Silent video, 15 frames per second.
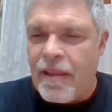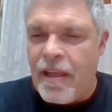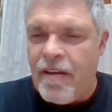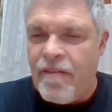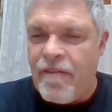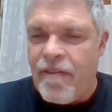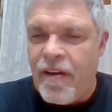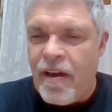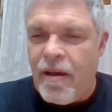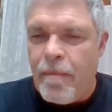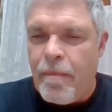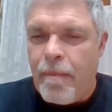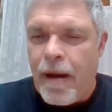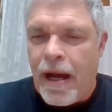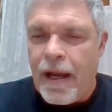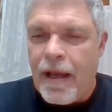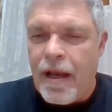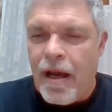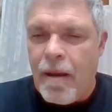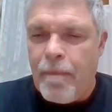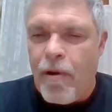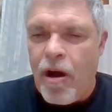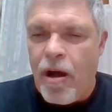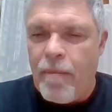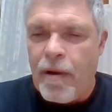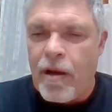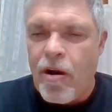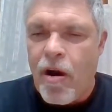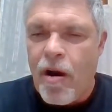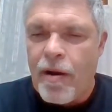and Let Live by Paul
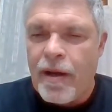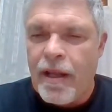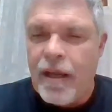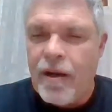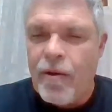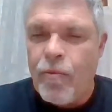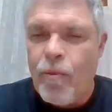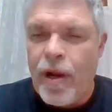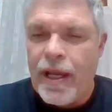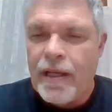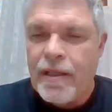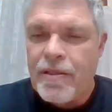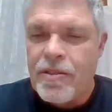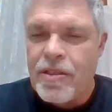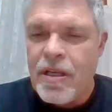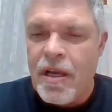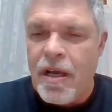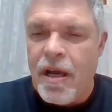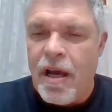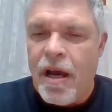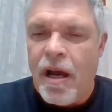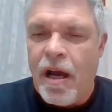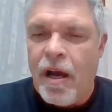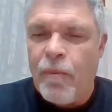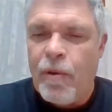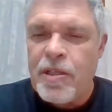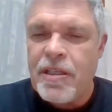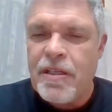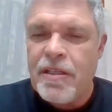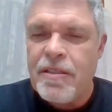McCartney and Wings?
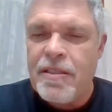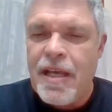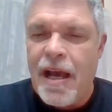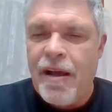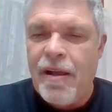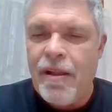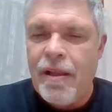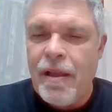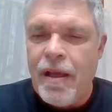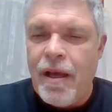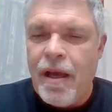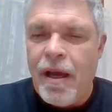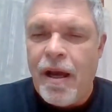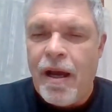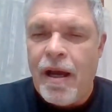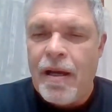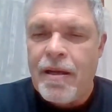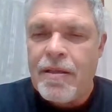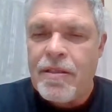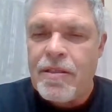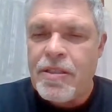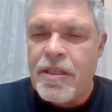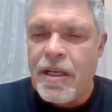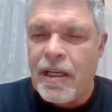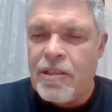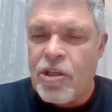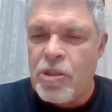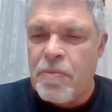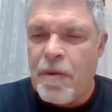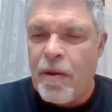Was it Adele? Was
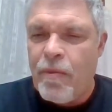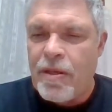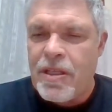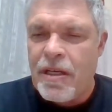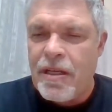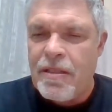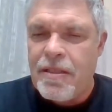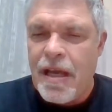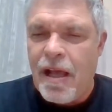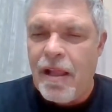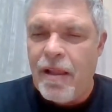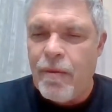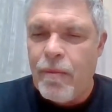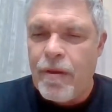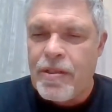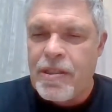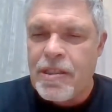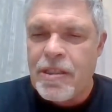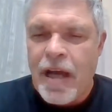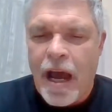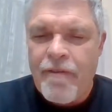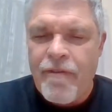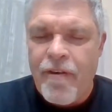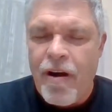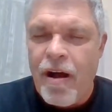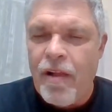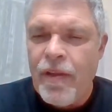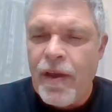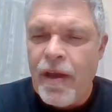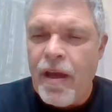it Adele with
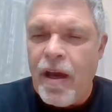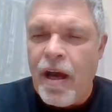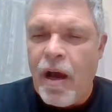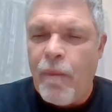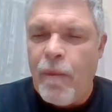Skyfall?